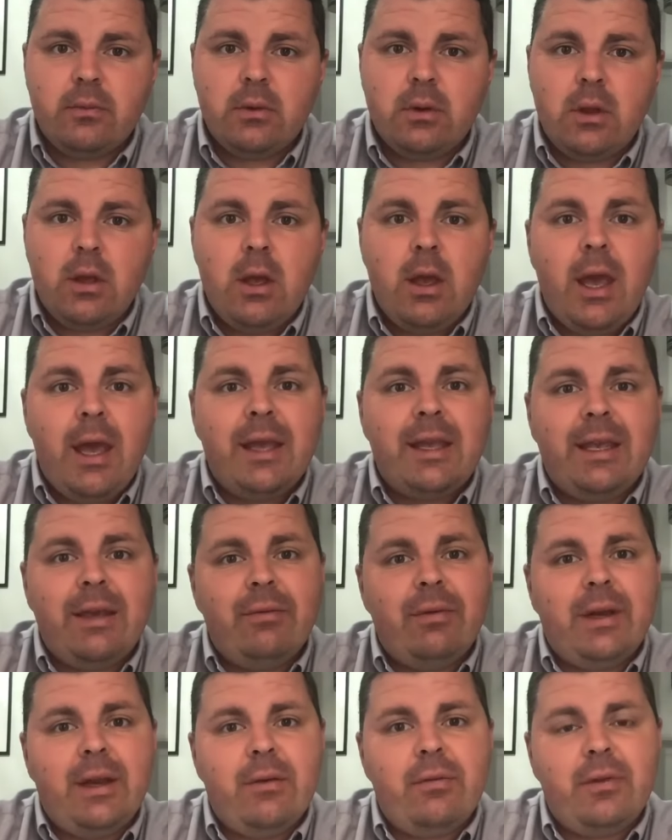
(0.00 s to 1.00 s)
and give a
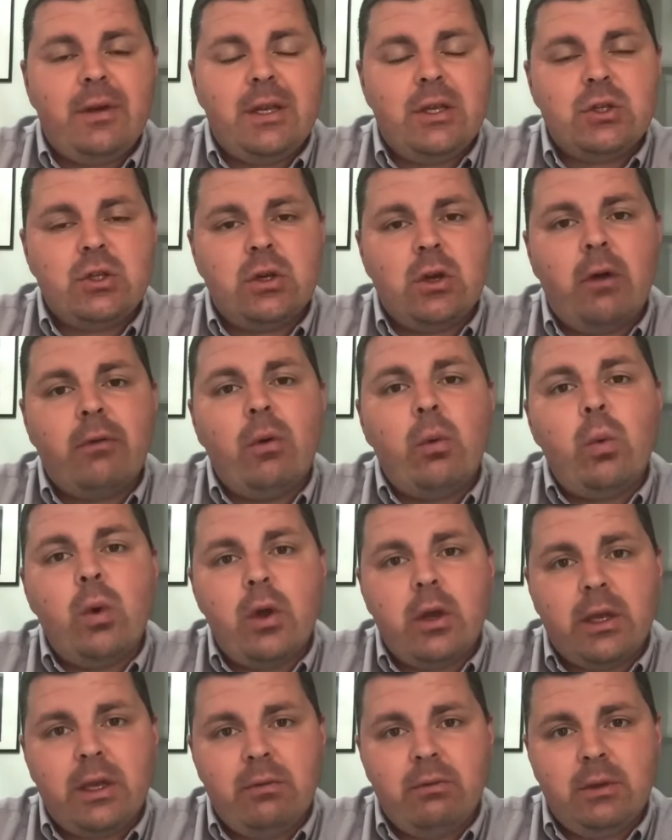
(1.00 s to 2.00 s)
definition of a working
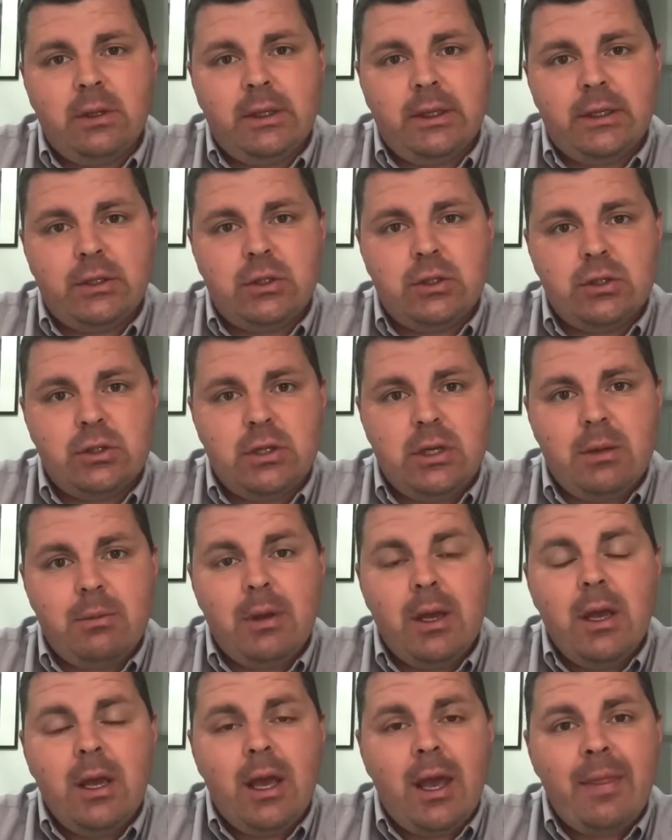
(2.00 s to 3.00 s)
relationship,
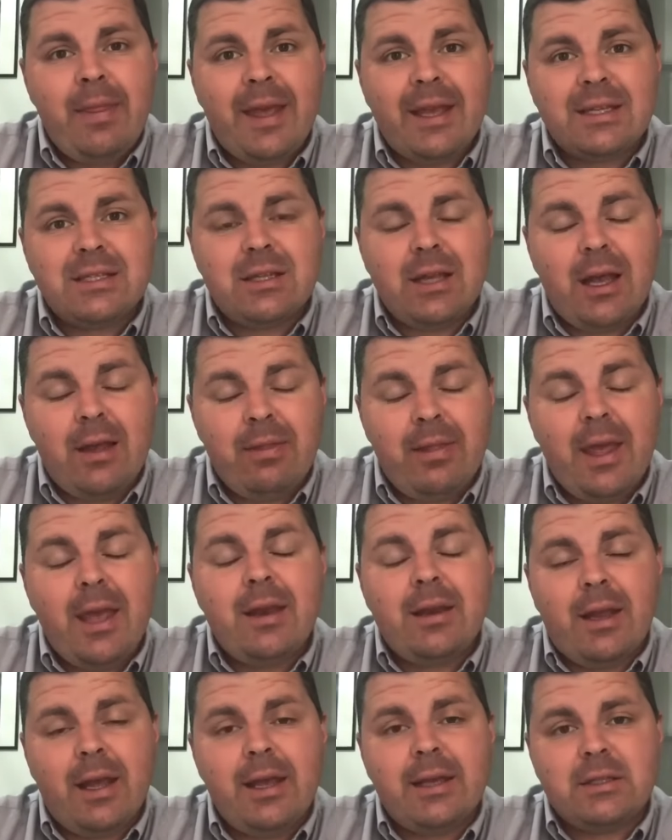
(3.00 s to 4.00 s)
and then
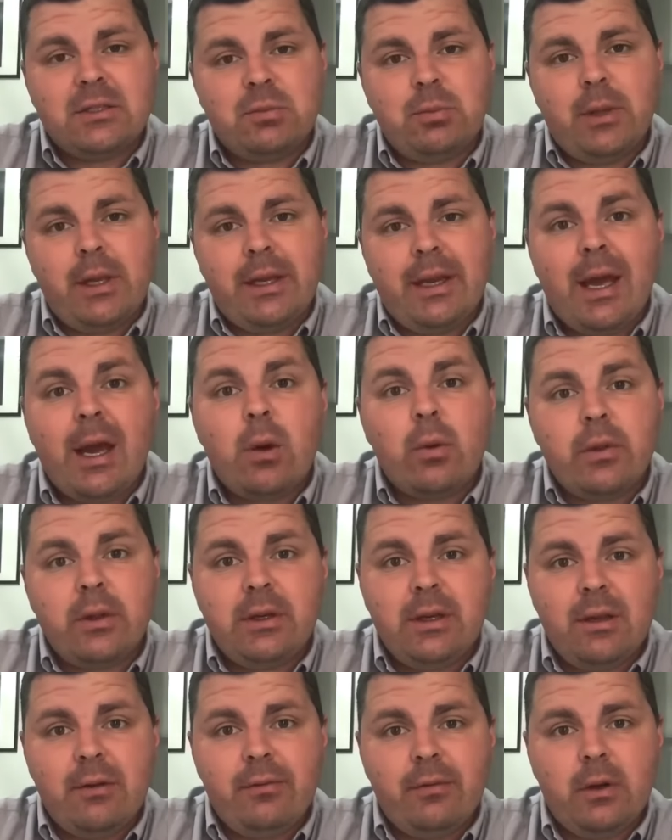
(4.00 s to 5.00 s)
explain how they
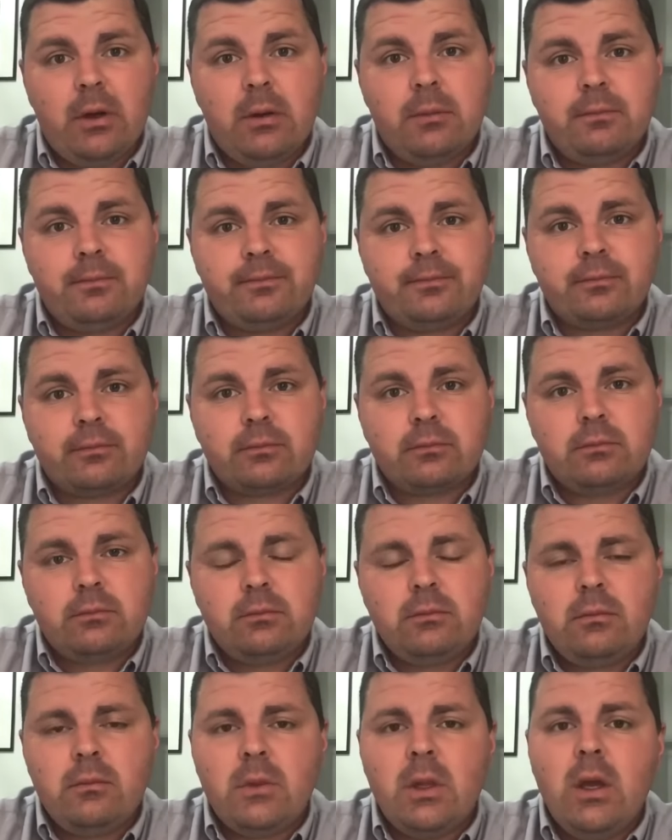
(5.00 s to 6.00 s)
differ.
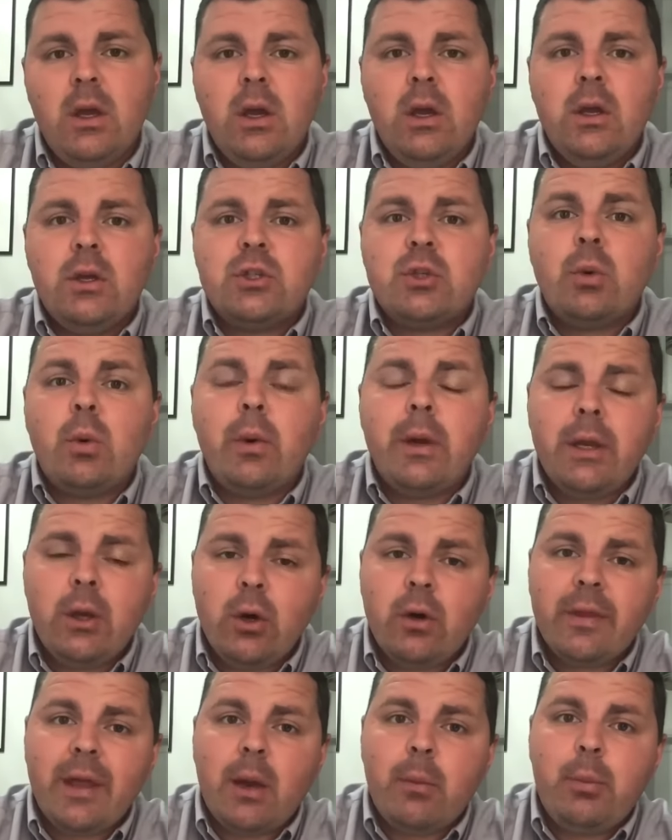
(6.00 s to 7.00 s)
So we know that a
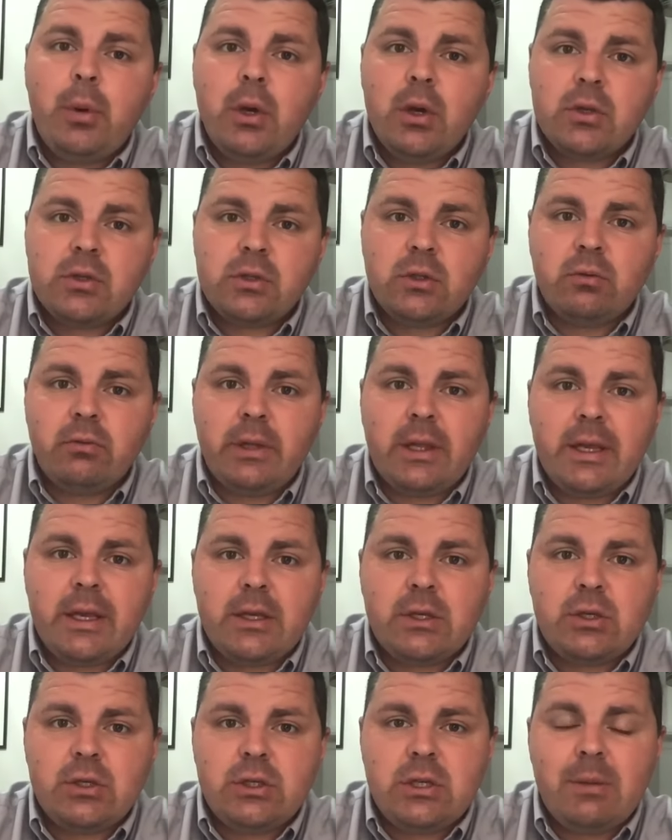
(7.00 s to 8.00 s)
personal
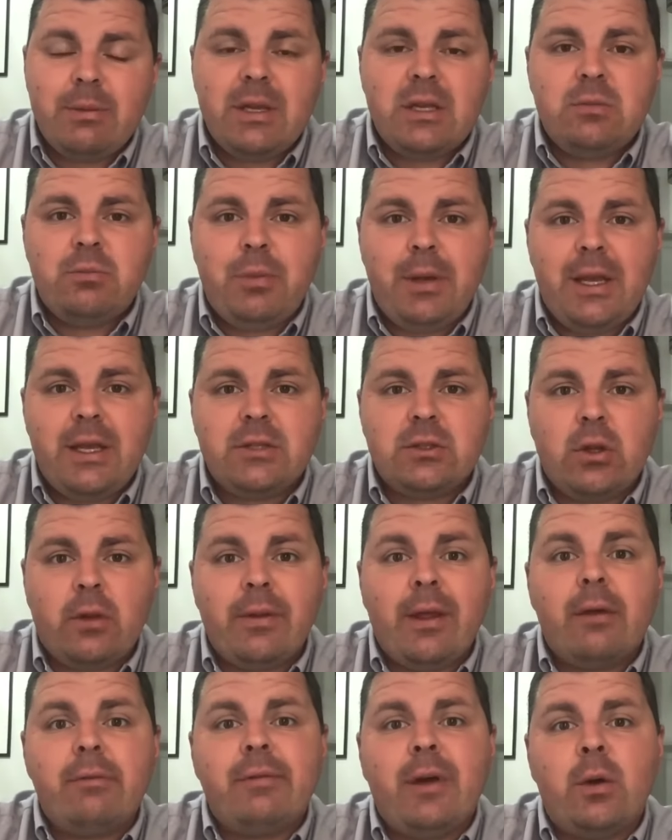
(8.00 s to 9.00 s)
relationship is based on that
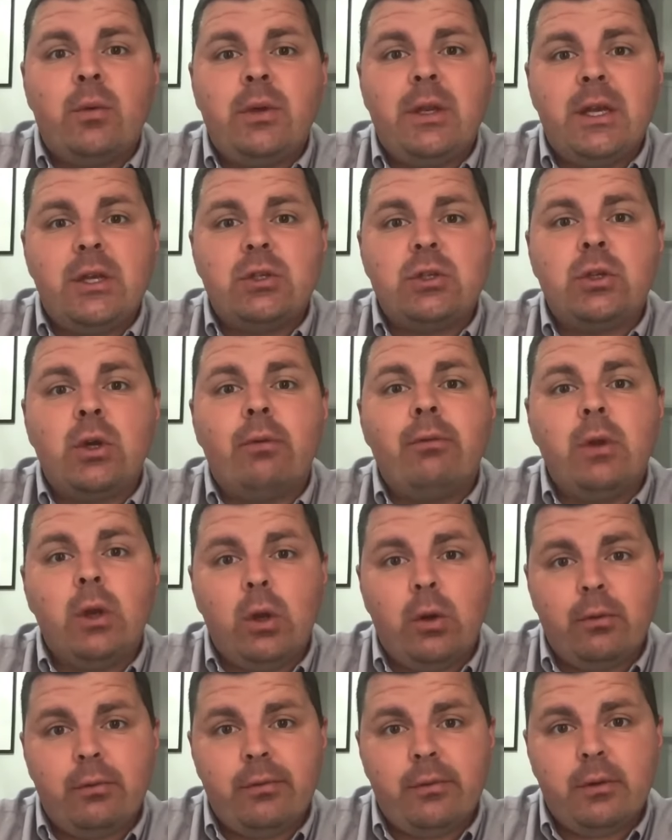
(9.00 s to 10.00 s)
foundation of love,
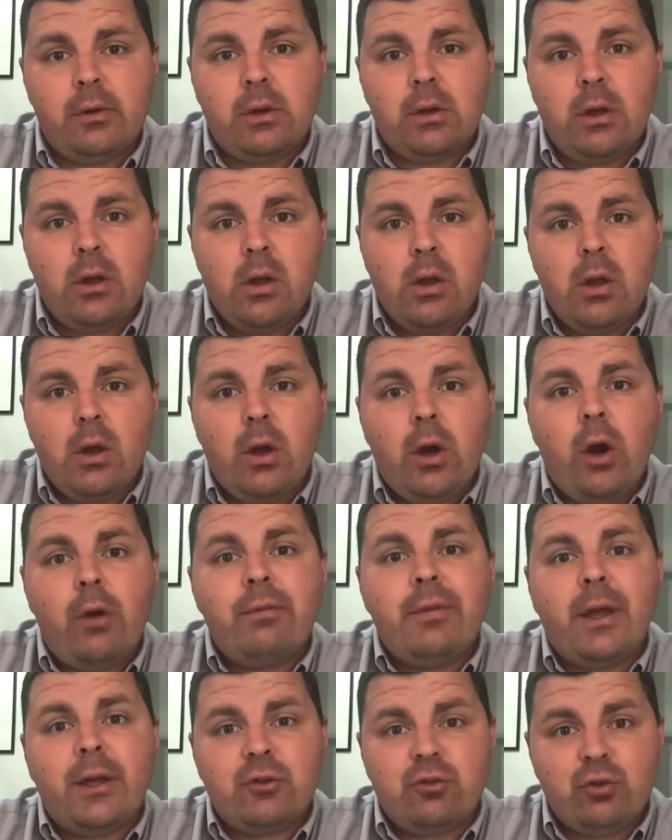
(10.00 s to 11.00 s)
of that
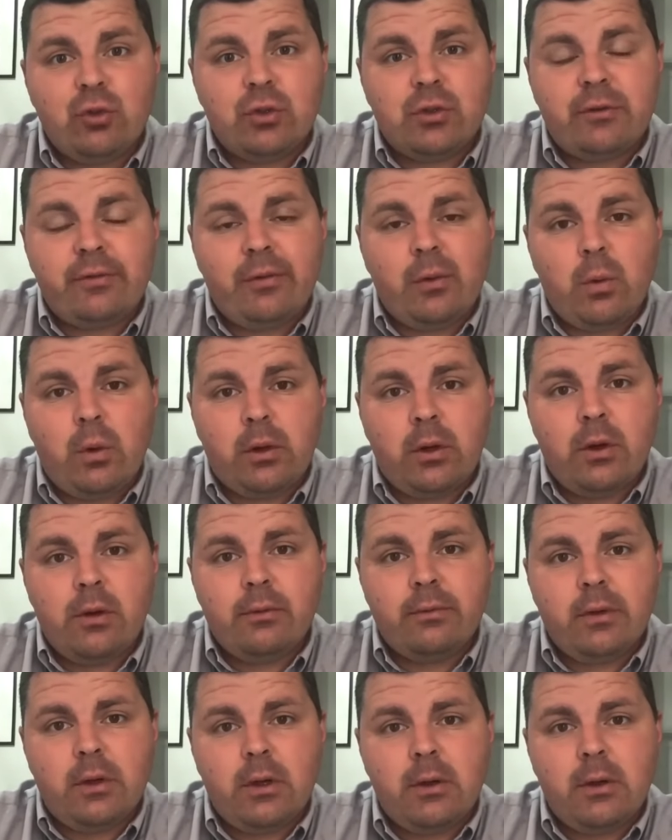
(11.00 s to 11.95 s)
trust for one another.